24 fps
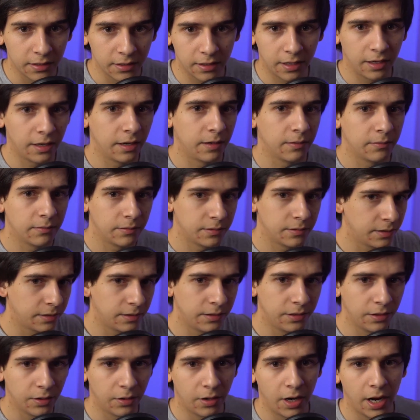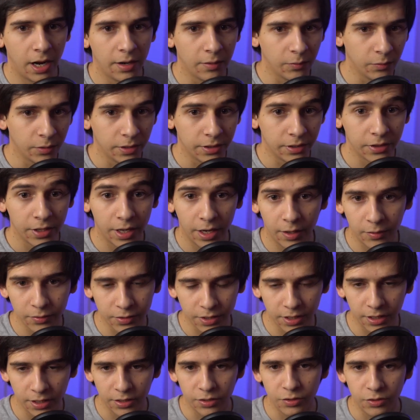And, I hadn't really thought I was
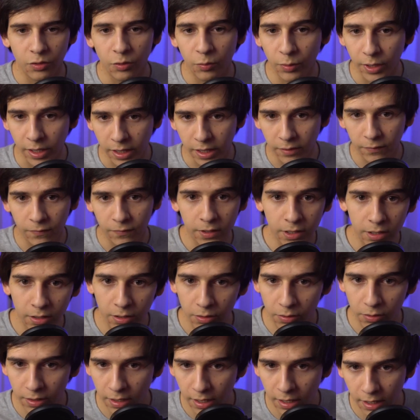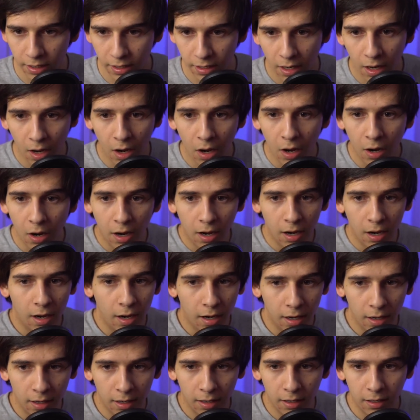going to do a weekly video yet.
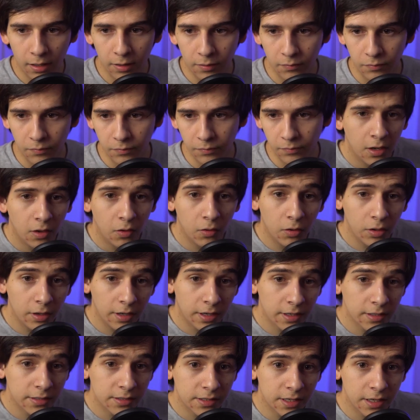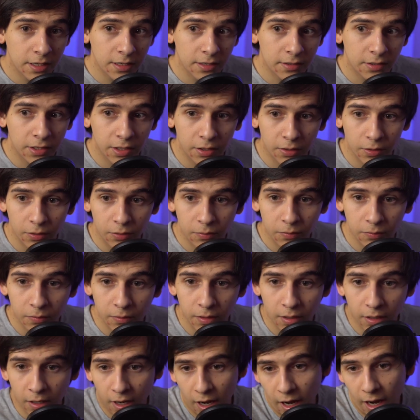Or I could say,
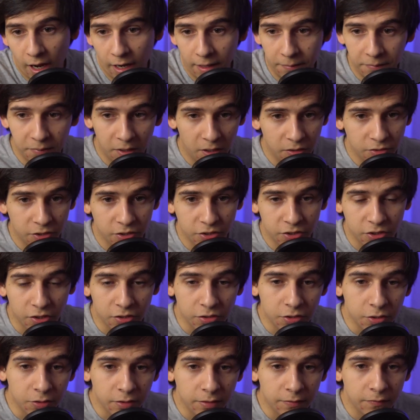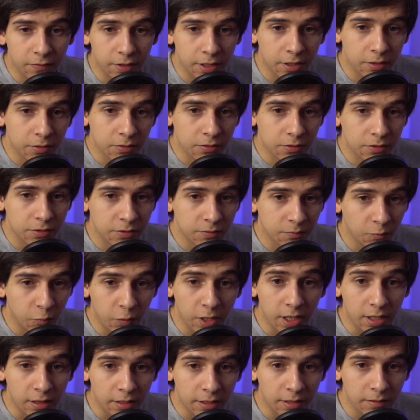I'll just start doing videos
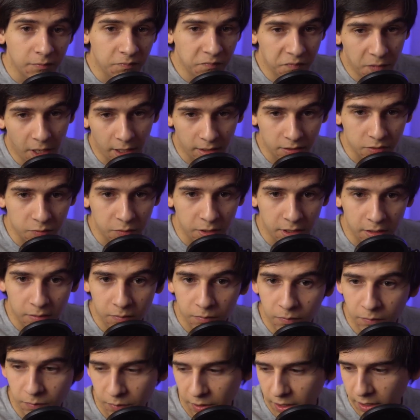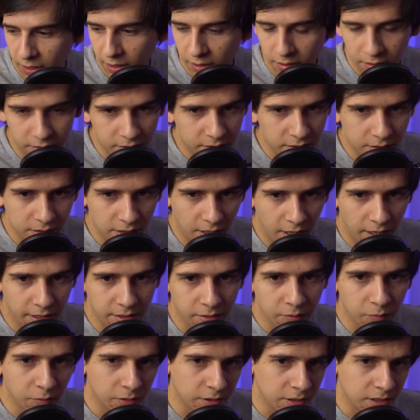weekly next week because I
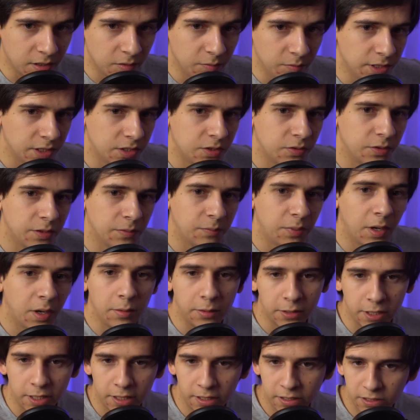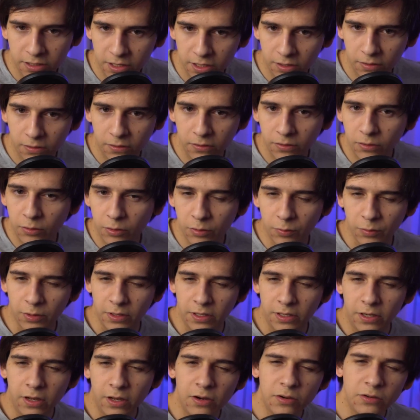didn't really commit to it publicly on the channel. No one
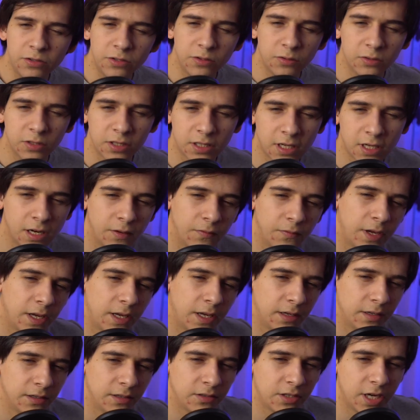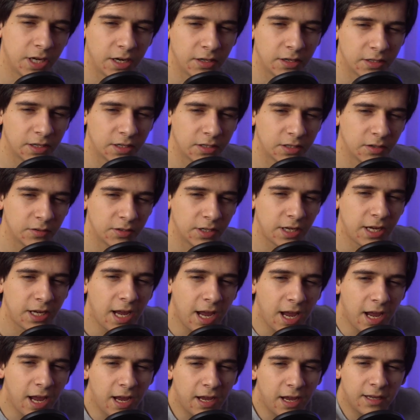really knows. It was just kind of like in a chat discussion. I was like,
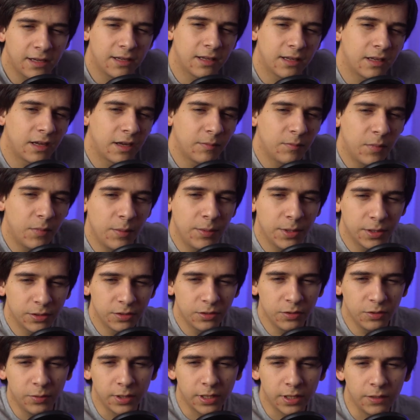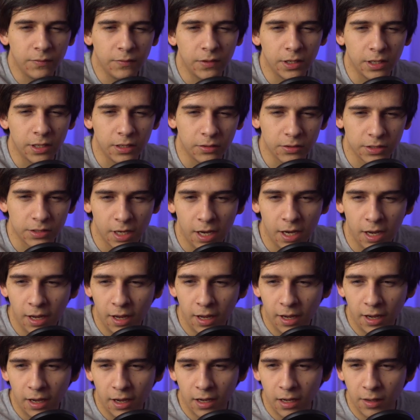yeah, maybe I'll do weekly videos.
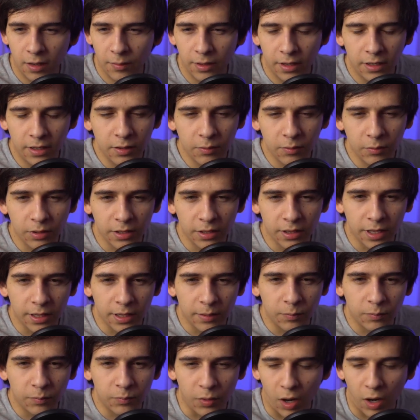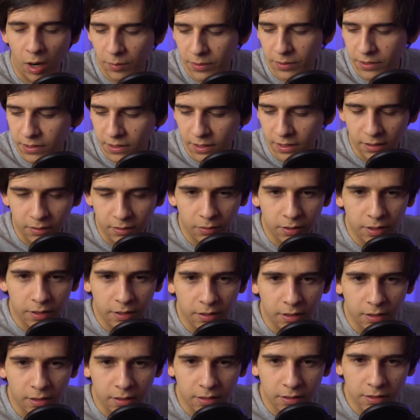And I didn't really like promise it or
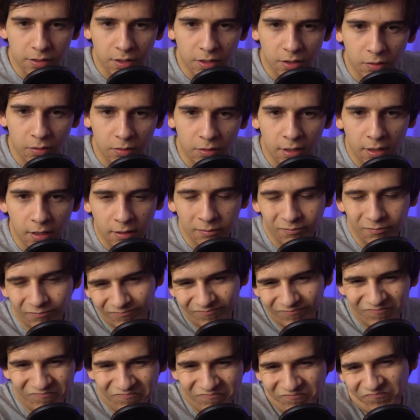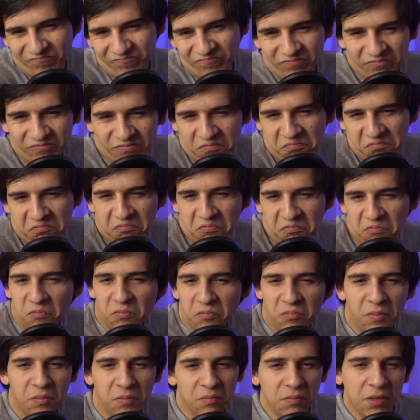anything. So
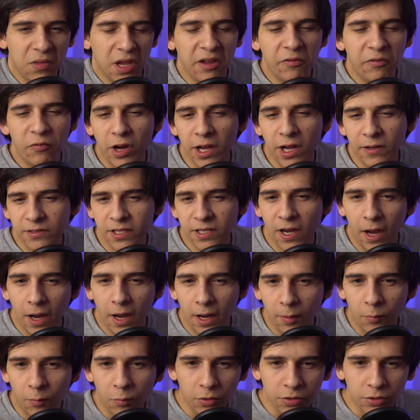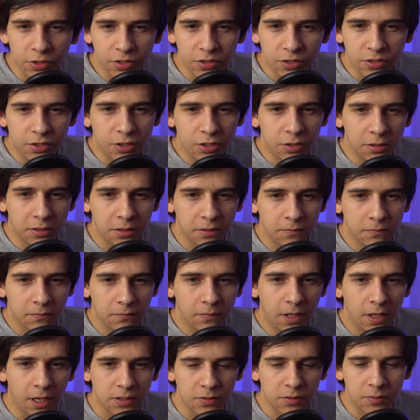if we have time, we'll just do it
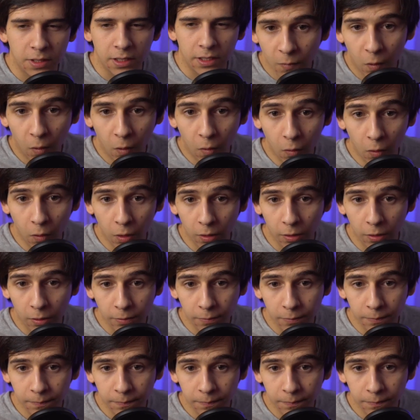next weekend. Or